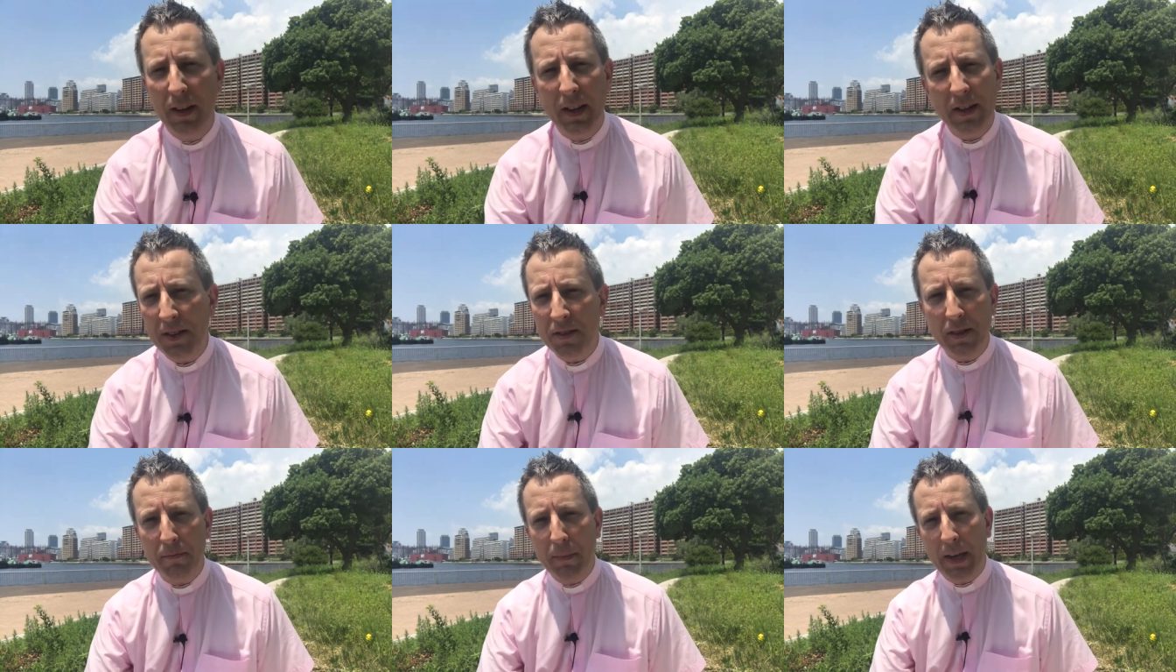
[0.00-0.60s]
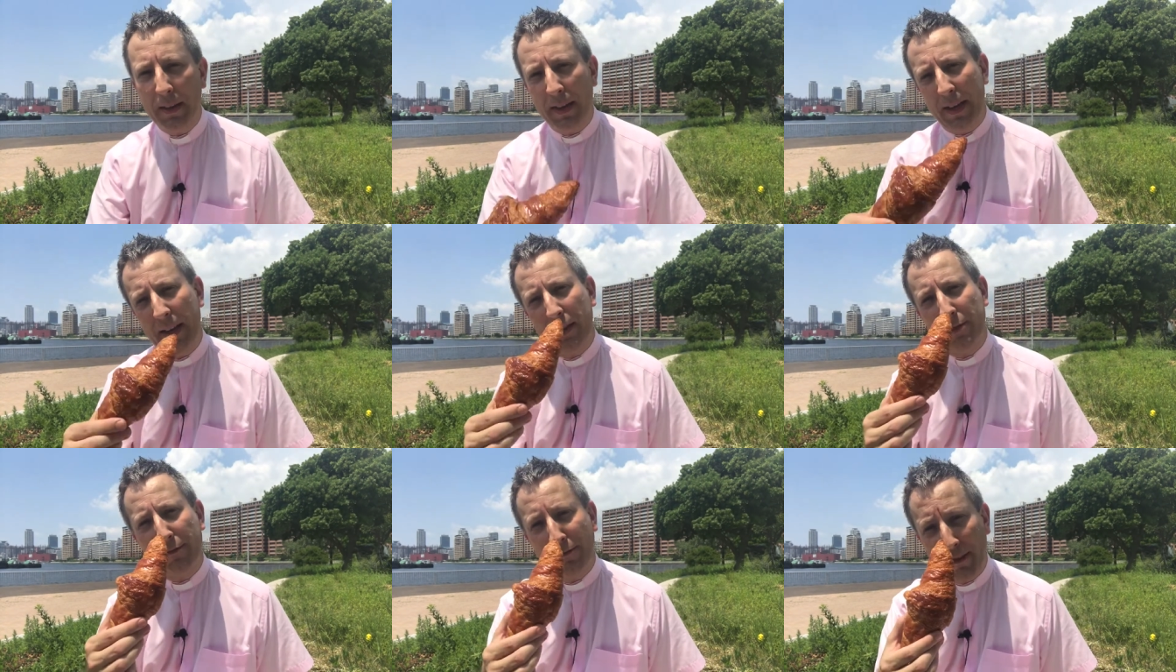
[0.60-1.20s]
he doesn't mean that he
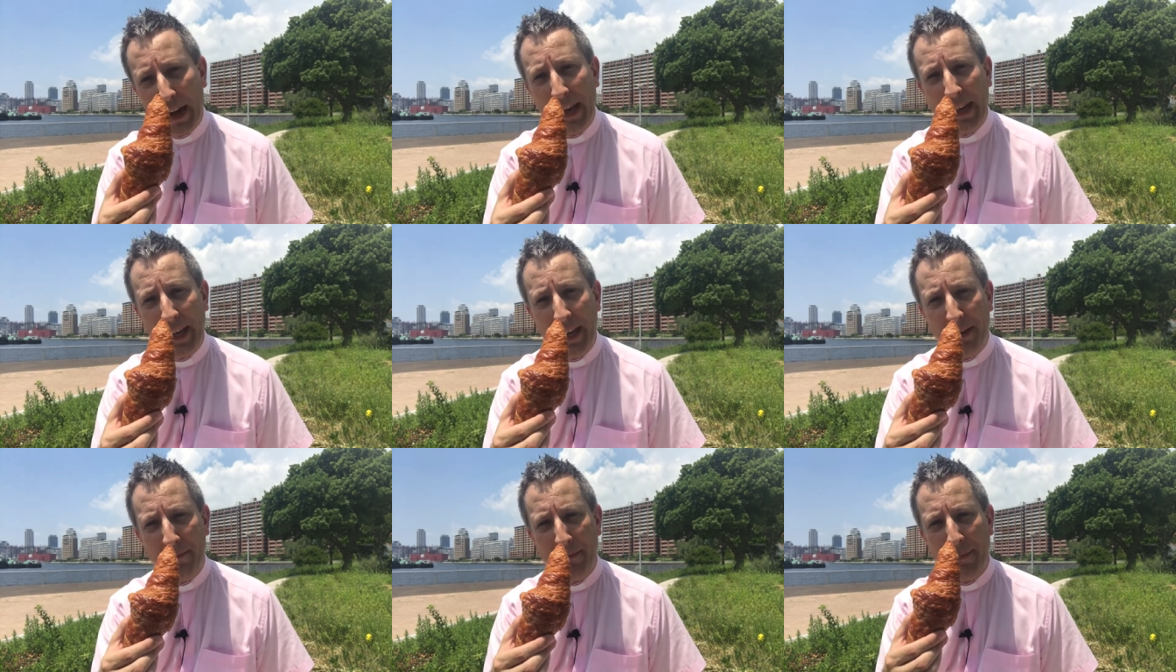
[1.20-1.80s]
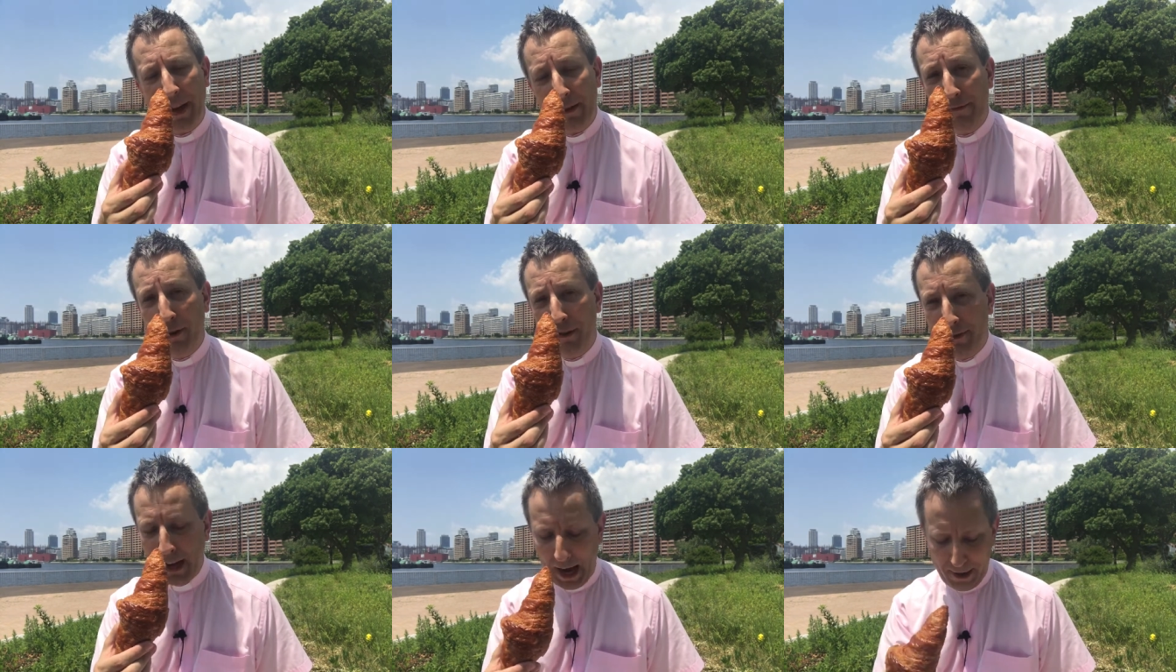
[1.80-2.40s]
is flaky and full
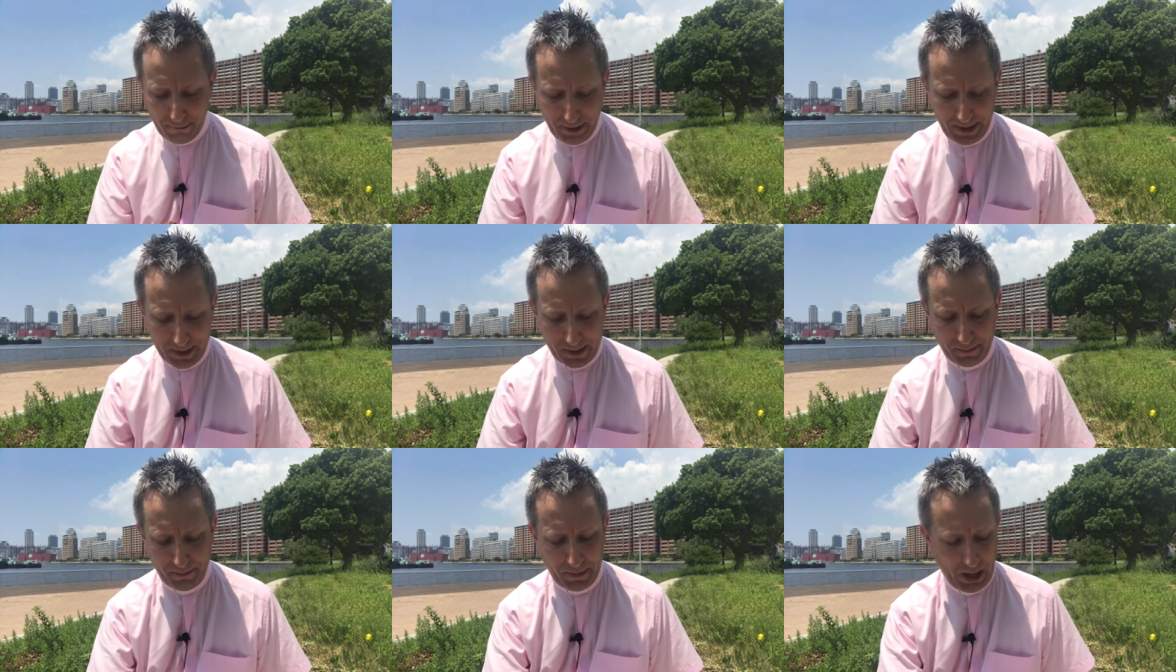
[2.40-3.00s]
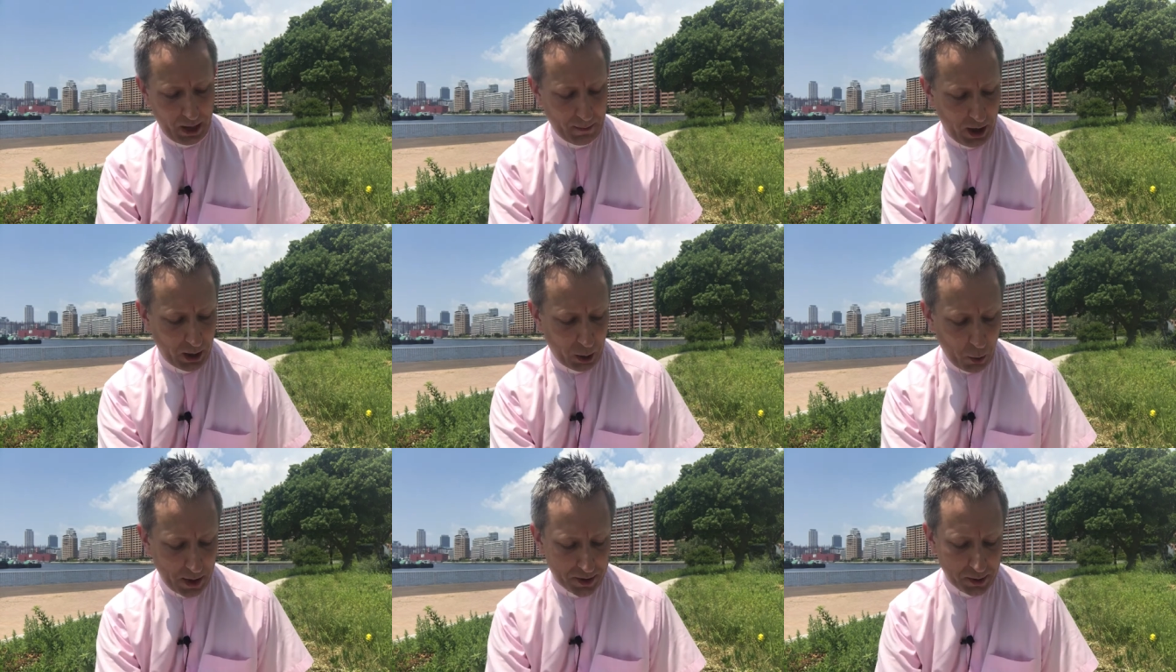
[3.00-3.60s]
of calories, like my
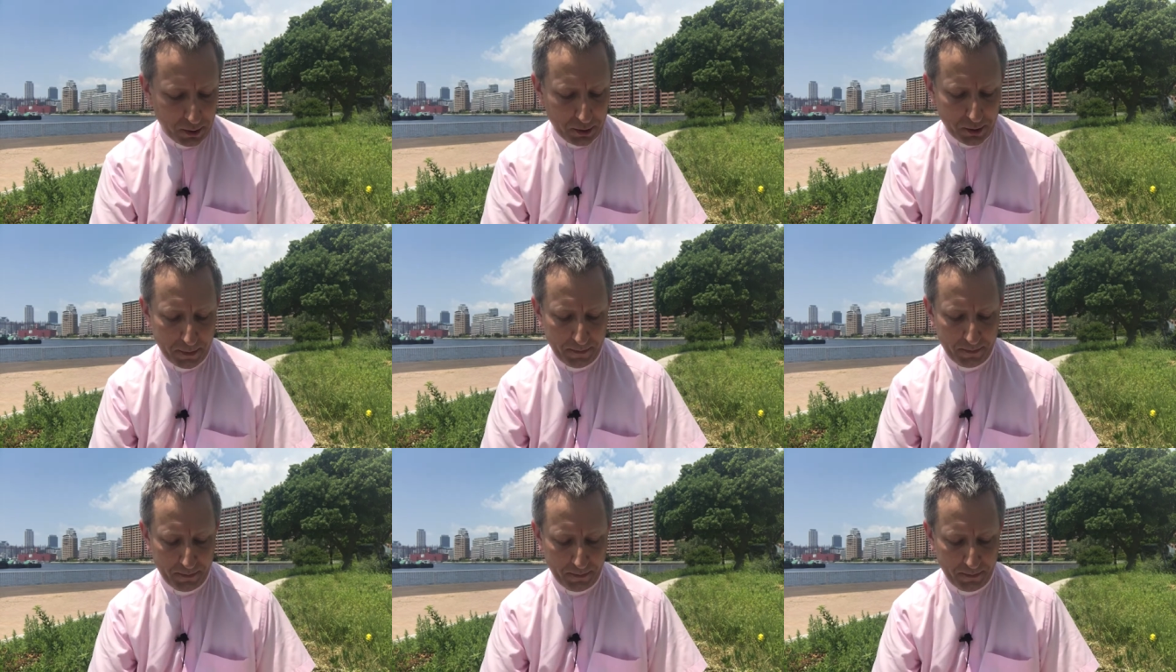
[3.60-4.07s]
croissant,